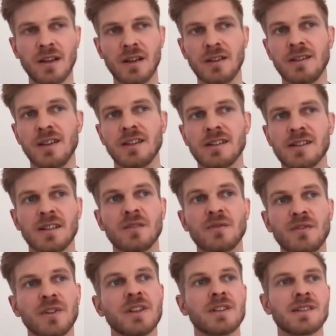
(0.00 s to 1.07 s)
a data set
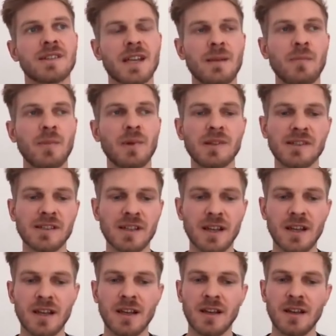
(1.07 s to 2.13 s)
of real
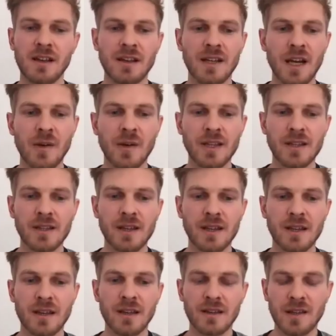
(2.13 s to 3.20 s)
samples. Now, in
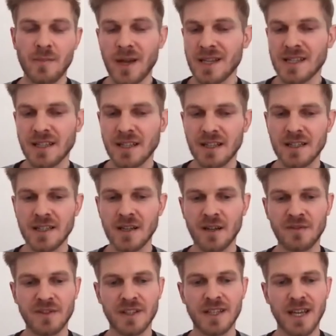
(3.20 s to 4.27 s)
the basic idea
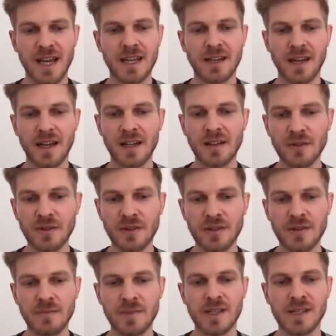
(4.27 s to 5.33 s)
of the GAN
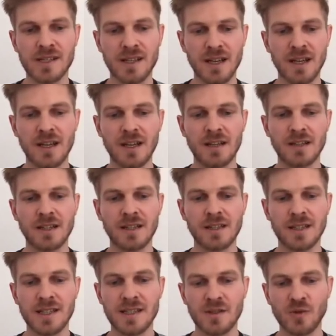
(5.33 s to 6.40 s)
algorithm is
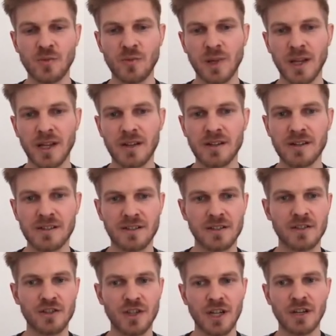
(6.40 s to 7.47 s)
that these two players,
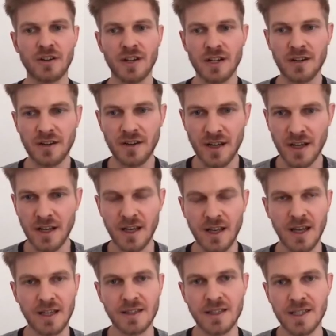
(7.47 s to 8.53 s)
the generator
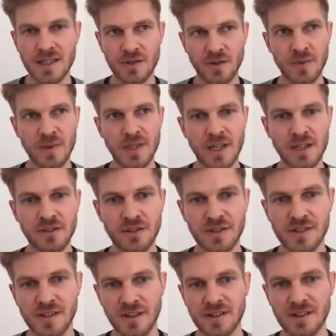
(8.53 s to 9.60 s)
and the discriminator,
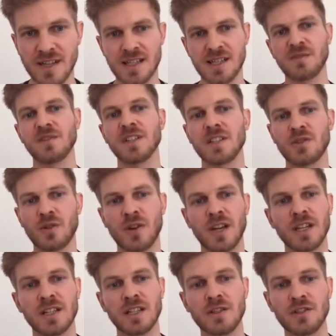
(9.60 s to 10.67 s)
successively
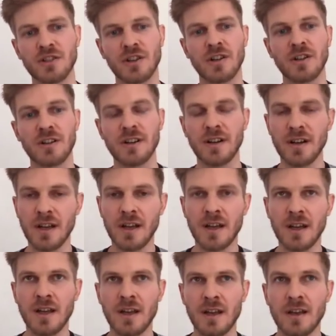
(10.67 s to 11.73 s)
train each other.
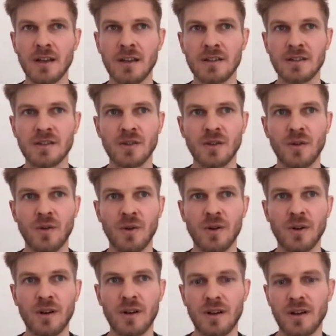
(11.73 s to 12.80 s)

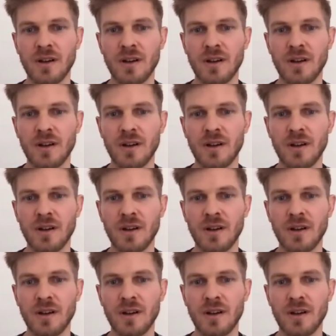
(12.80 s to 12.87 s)
So